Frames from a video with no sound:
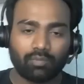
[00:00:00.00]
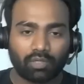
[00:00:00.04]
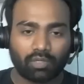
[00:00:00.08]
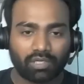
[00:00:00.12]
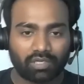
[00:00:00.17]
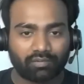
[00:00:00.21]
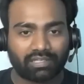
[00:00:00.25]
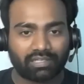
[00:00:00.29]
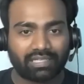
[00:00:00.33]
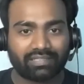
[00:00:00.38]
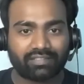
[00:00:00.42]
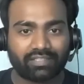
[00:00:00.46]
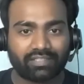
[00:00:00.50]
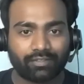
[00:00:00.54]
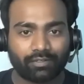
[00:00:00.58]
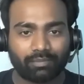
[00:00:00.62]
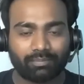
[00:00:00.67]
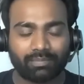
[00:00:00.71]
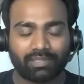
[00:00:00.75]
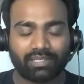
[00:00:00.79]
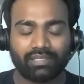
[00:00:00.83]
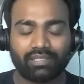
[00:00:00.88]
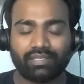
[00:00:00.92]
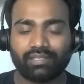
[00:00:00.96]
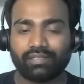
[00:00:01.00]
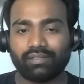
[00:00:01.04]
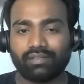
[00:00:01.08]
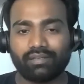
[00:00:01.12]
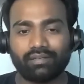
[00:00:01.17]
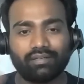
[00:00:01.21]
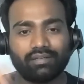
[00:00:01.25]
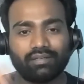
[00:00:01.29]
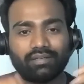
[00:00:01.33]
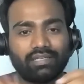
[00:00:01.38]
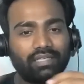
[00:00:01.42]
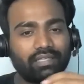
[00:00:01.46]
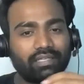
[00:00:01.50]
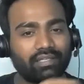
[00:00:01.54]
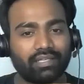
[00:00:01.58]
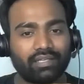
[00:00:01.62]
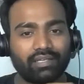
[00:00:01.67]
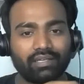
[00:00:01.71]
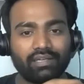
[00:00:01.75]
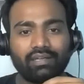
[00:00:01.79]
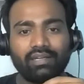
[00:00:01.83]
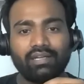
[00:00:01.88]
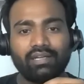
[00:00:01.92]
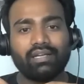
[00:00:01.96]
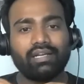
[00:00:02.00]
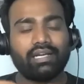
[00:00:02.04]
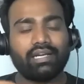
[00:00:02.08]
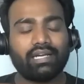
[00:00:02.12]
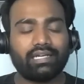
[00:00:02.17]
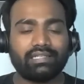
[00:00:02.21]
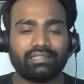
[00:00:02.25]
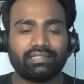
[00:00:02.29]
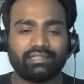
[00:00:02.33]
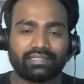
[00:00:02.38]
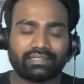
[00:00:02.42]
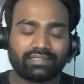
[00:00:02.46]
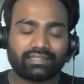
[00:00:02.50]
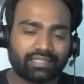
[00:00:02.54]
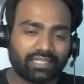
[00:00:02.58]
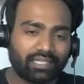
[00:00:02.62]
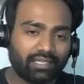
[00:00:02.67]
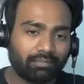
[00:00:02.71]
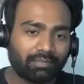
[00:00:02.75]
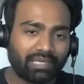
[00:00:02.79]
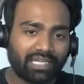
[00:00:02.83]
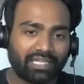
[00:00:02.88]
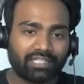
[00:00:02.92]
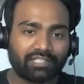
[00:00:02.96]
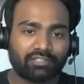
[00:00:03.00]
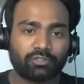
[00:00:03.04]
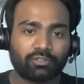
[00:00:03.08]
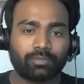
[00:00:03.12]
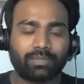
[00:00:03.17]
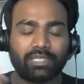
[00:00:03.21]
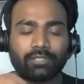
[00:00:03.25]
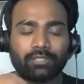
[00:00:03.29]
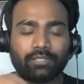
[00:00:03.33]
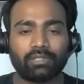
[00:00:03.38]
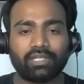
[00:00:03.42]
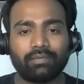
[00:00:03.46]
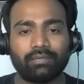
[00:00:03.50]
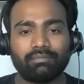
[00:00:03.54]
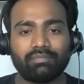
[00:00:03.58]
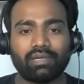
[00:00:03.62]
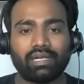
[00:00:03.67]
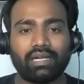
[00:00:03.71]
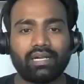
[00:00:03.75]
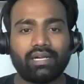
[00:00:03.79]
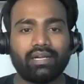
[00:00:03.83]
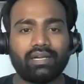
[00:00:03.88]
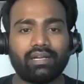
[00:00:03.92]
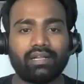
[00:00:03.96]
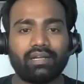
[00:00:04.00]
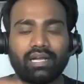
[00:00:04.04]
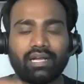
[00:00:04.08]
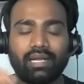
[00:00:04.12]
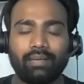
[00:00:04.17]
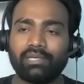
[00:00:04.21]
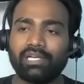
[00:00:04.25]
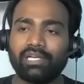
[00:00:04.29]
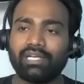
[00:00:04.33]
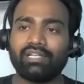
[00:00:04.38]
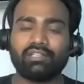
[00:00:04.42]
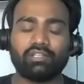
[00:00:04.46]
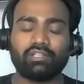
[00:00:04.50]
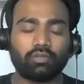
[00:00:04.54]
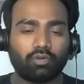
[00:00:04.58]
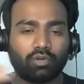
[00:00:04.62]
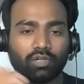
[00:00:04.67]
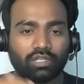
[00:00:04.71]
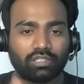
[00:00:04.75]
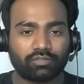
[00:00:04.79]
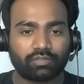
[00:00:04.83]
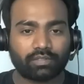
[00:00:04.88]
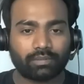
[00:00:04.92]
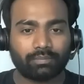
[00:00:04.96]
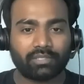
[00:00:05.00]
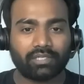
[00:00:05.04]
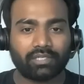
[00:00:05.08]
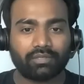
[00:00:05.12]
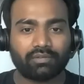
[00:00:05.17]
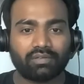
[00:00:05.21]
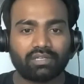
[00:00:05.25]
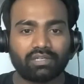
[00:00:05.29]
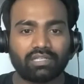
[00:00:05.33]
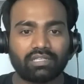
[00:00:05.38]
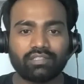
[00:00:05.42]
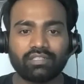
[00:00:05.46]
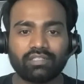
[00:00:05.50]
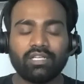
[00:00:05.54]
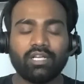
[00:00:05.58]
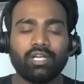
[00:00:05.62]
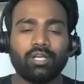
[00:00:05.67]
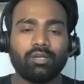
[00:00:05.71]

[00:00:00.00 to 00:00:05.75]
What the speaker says: whatever I see on my LinkedIn and I just send my resume to them and I'm getting the calls from recruiters,